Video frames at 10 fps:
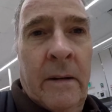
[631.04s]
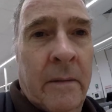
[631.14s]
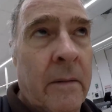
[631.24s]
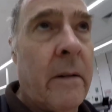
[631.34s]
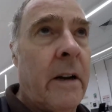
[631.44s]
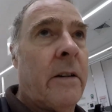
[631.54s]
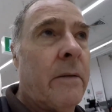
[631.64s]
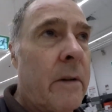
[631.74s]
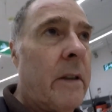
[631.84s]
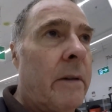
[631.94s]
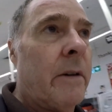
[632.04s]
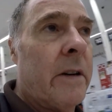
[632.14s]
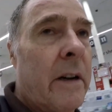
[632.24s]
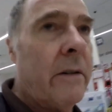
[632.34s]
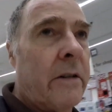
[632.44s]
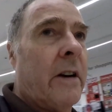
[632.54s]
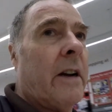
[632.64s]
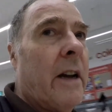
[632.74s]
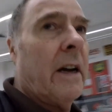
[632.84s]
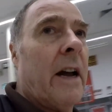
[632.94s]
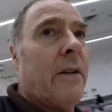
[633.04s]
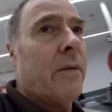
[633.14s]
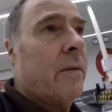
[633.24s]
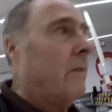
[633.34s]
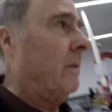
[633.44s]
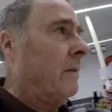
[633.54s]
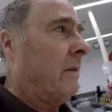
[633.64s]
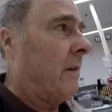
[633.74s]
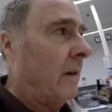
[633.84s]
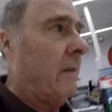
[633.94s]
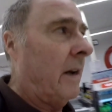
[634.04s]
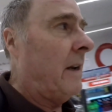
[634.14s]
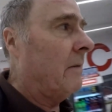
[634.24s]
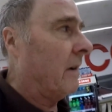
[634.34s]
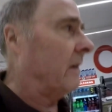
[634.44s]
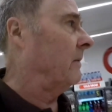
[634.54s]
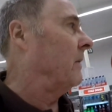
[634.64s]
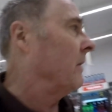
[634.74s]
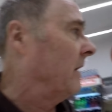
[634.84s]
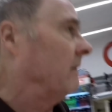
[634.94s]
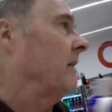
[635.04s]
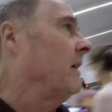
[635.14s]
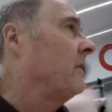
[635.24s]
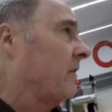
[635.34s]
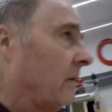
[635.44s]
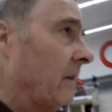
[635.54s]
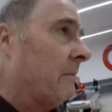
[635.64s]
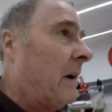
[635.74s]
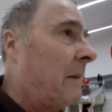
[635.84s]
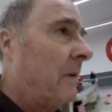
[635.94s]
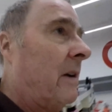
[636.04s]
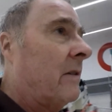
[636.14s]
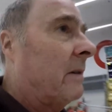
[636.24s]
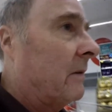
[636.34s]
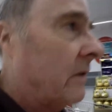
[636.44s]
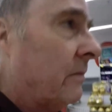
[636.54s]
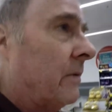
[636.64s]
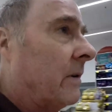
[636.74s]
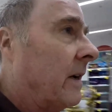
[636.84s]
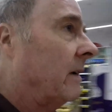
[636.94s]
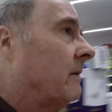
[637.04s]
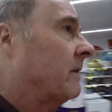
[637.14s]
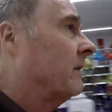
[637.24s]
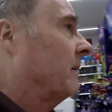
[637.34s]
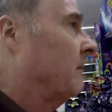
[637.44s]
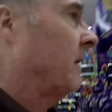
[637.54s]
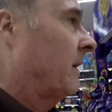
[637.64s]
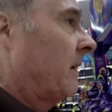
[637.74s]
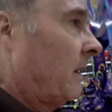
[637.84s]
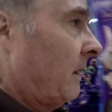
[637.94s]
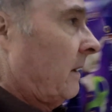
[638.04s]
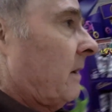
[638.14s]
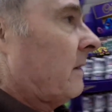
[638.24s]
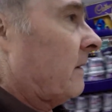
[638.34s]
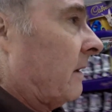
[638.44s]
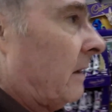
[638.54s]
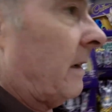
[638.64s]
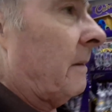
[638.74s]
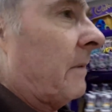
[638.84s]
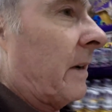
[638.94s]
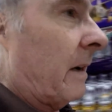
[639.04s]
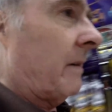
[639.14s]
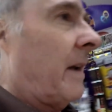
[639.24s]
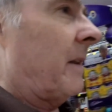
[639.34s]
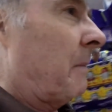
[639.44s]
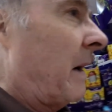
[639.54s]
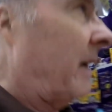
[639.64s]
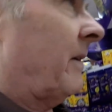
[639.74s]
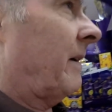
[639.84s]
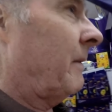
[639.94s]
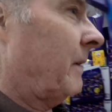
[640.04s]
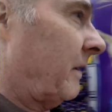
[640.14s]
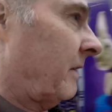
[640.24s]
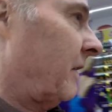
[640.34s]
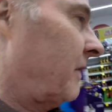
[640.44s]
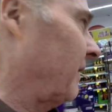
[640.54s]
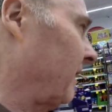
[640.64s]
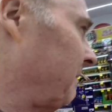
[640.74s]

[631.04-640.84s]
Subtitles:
Well, guess what? There was no checking at all, so anyone can walk in. Although it's toilet paper here, someone just walked out with some. So yeah, we're going down the main aisle, which is the toilet